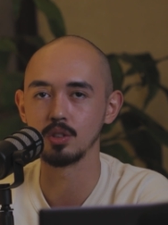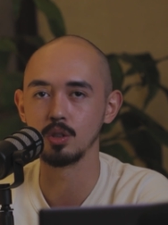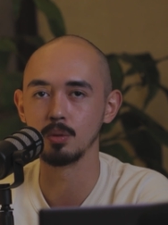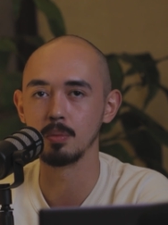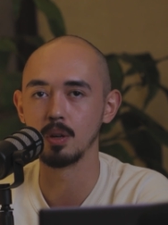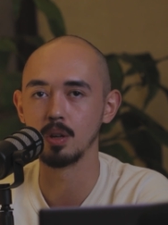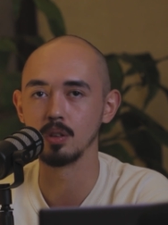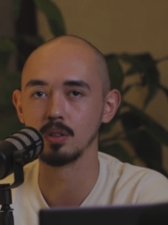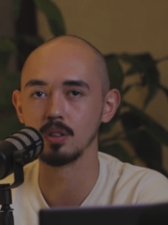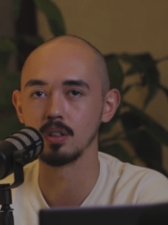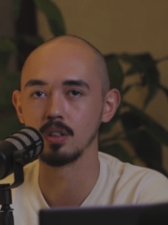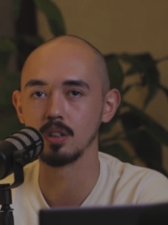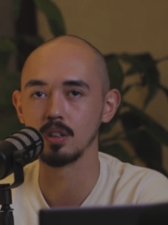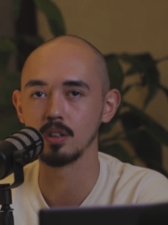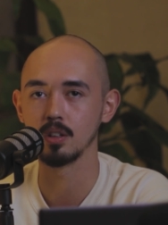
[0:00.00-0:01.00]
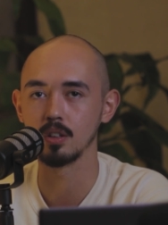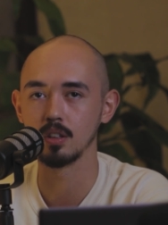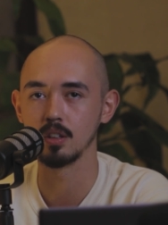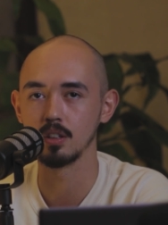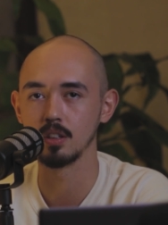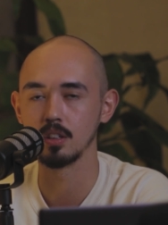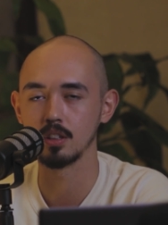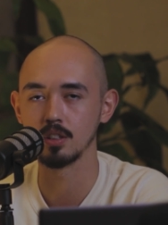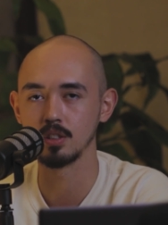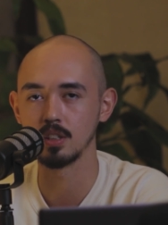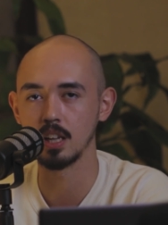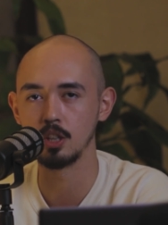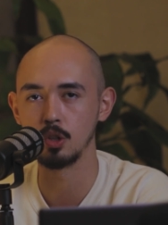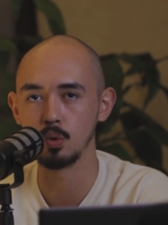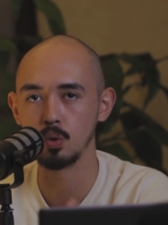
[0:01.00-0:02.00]
you about. Because, again,
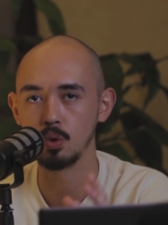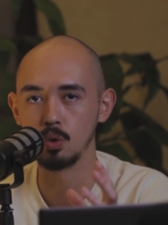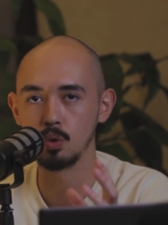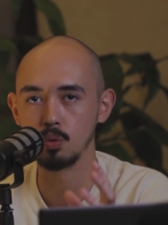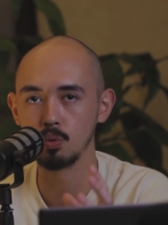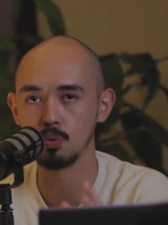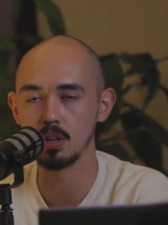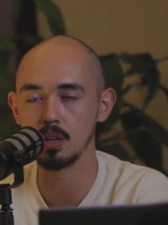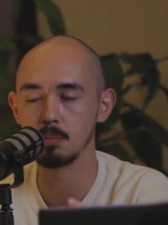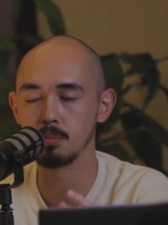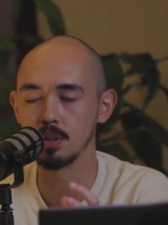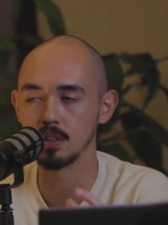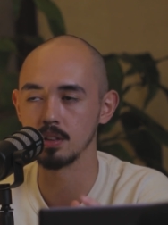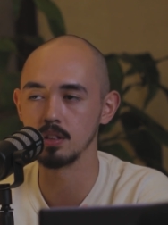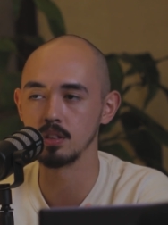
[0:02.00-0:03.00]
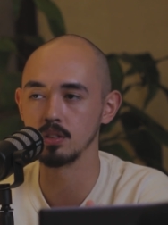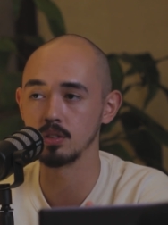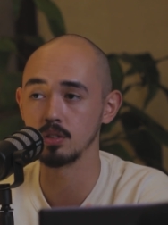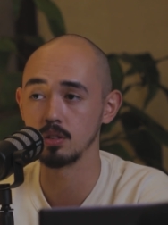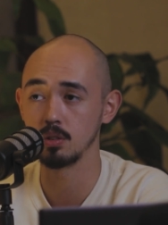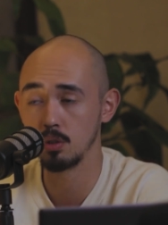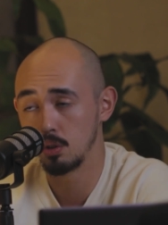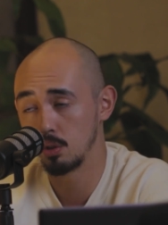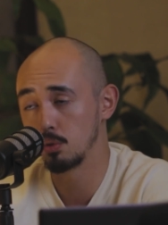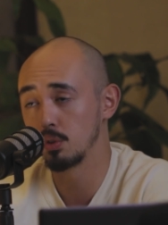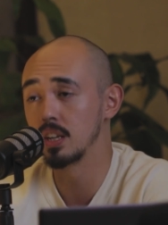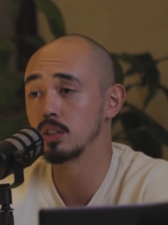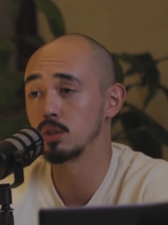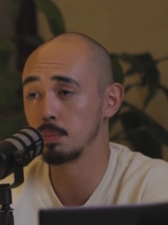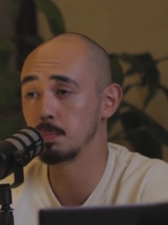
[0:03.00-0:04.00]
you, you really bring these, you're really
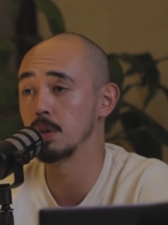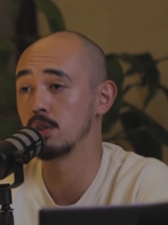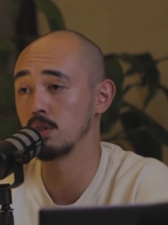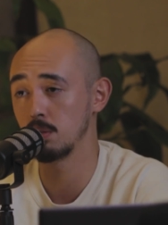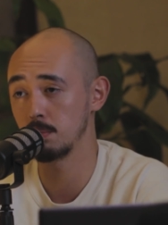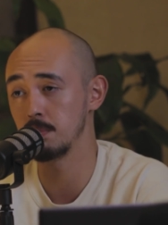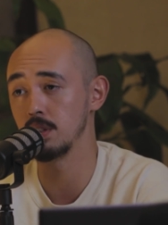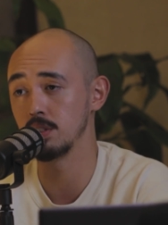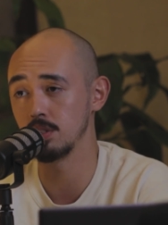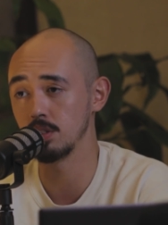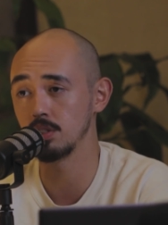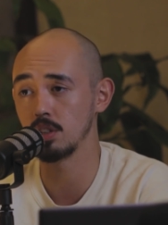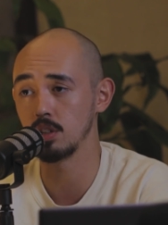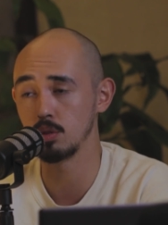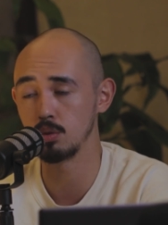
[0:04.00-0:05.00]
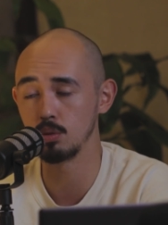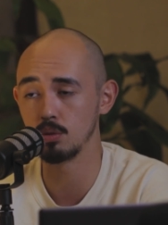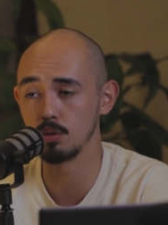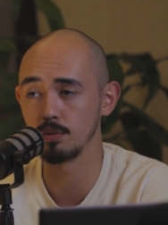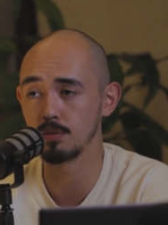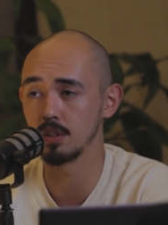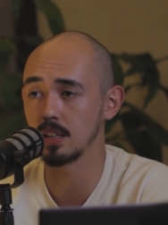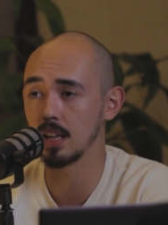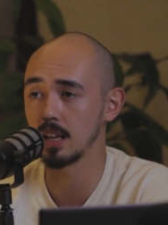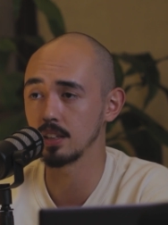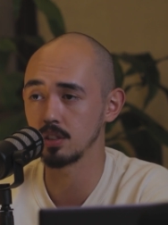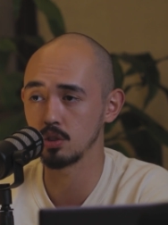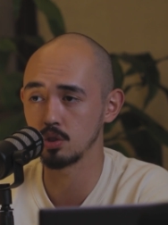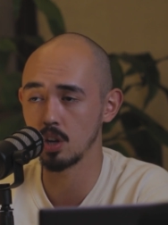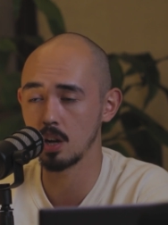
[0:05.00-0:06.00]
into period pieces, and you do a fantastic
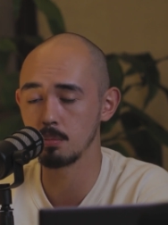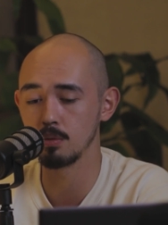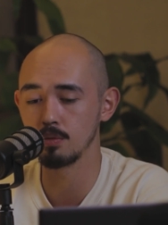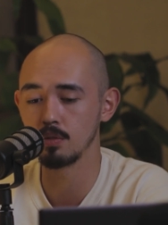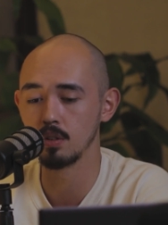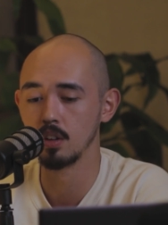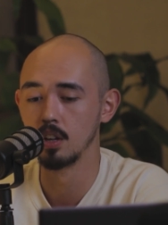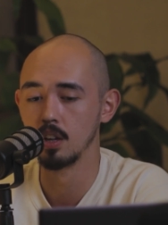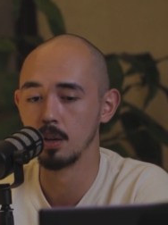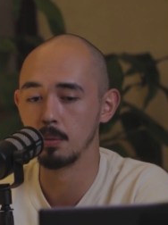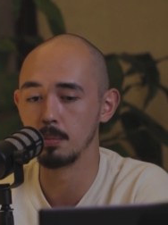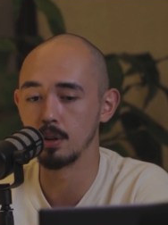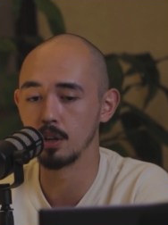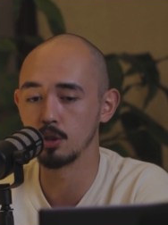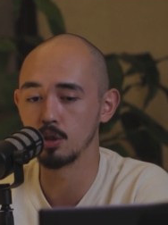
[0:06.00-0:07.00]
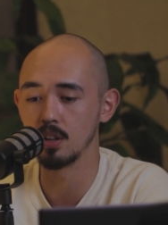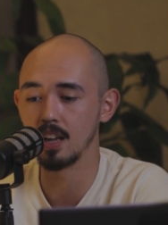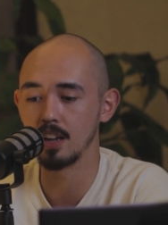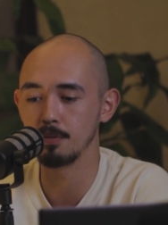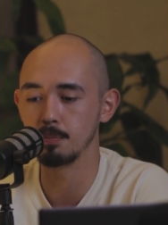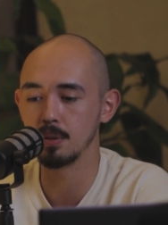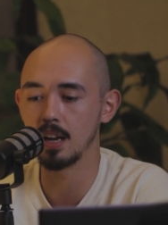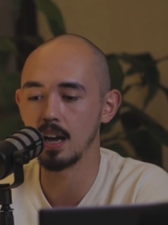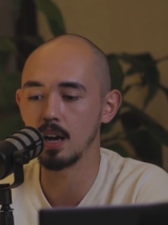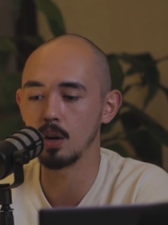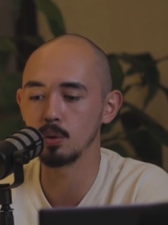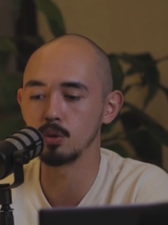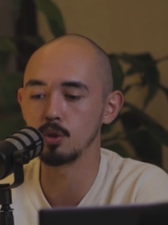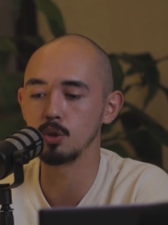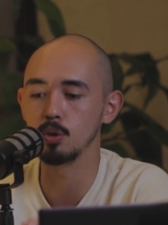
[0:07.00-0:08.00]
job of bringing it to life. But how
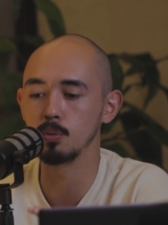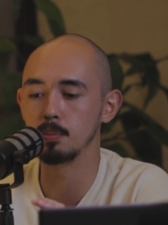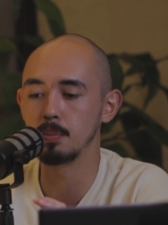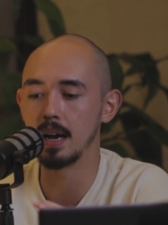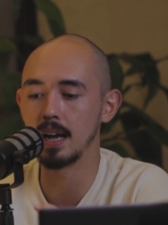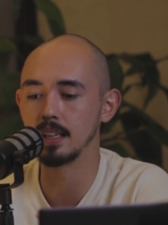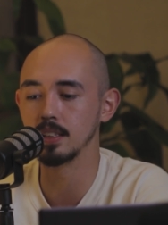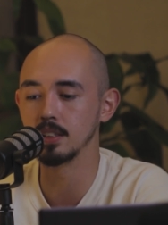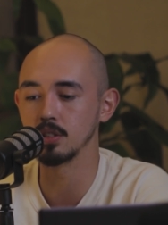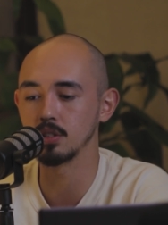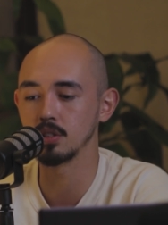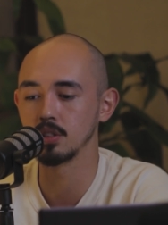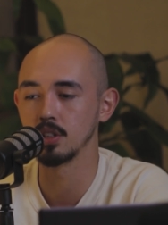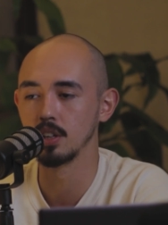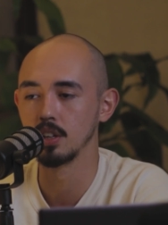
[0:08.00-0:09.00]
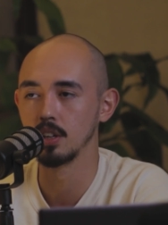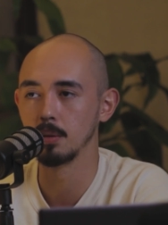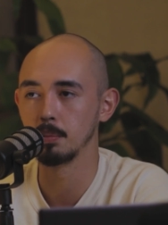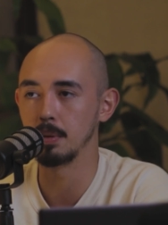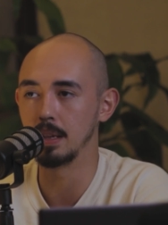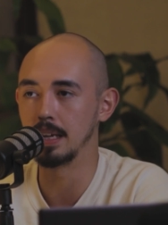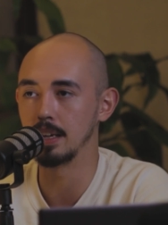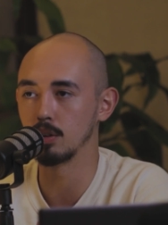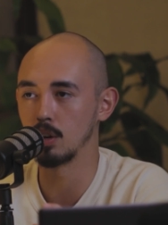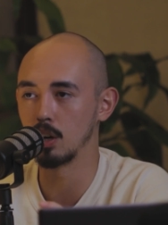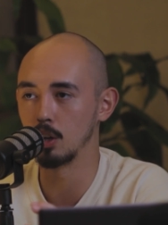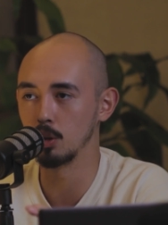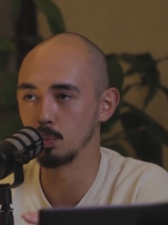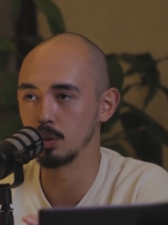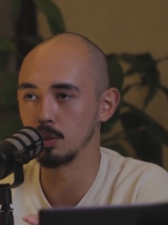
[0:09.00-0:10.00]
do you balance playing
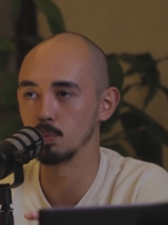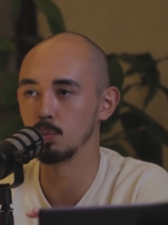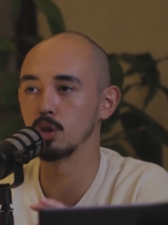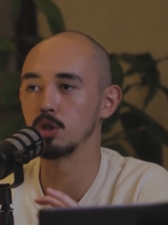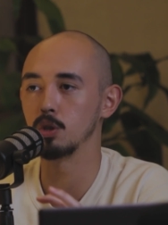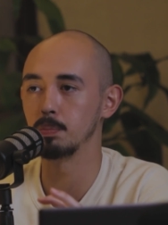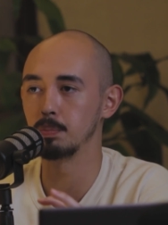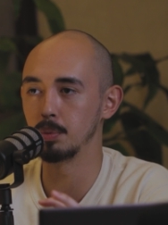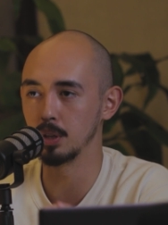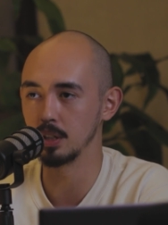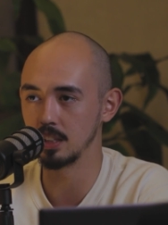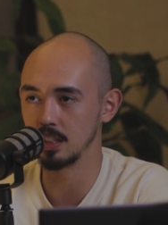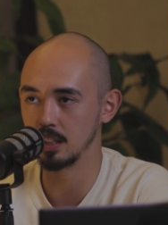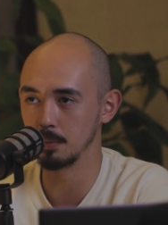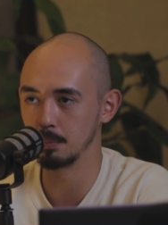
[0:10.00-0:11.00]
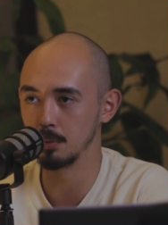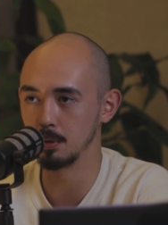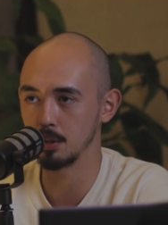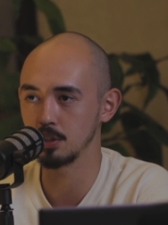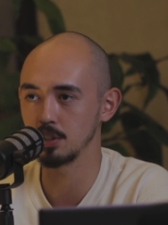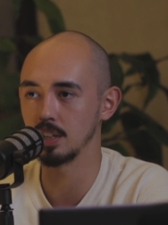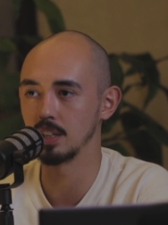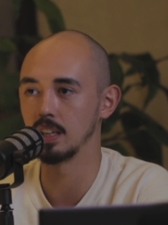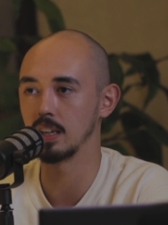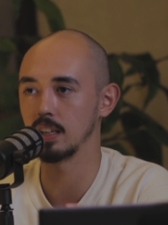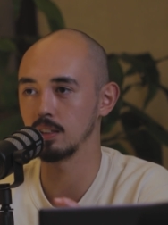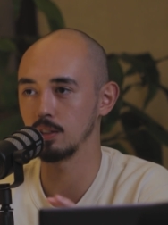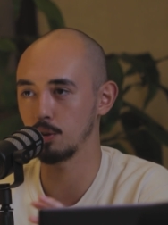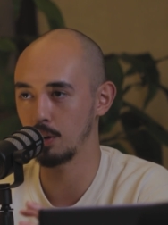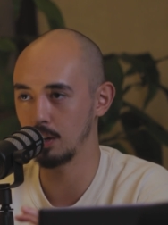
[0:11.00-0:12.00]
around with what to put in the books and like
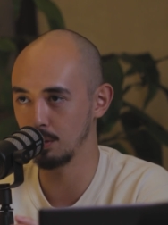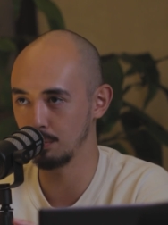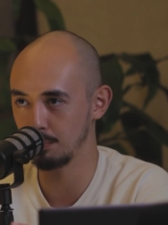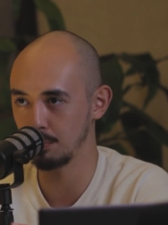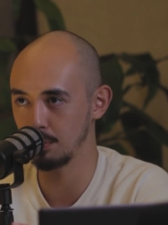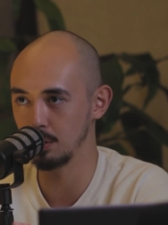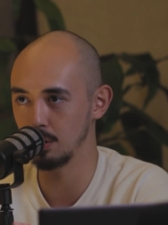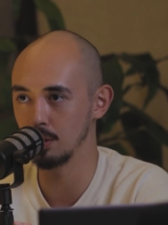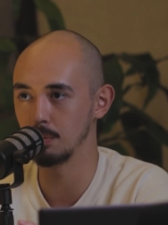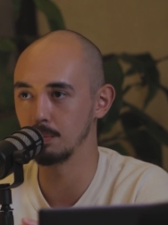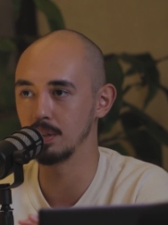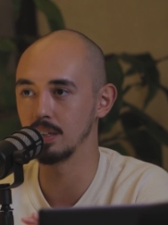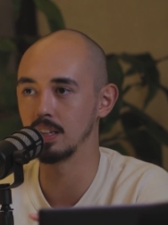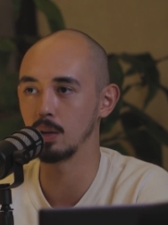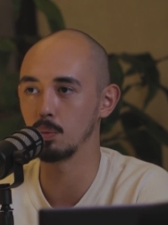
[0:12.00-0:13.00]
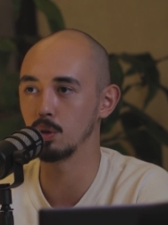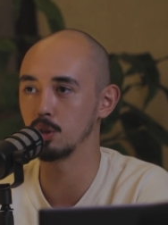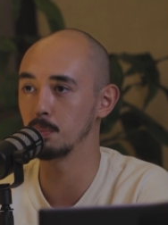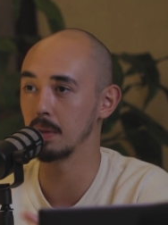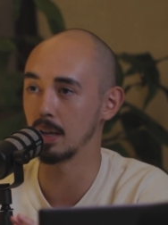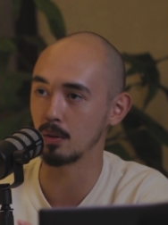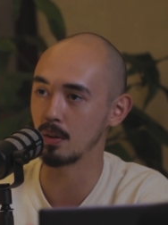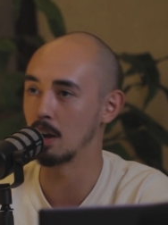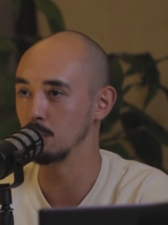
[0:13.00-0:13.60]
creative freedom and like what to play around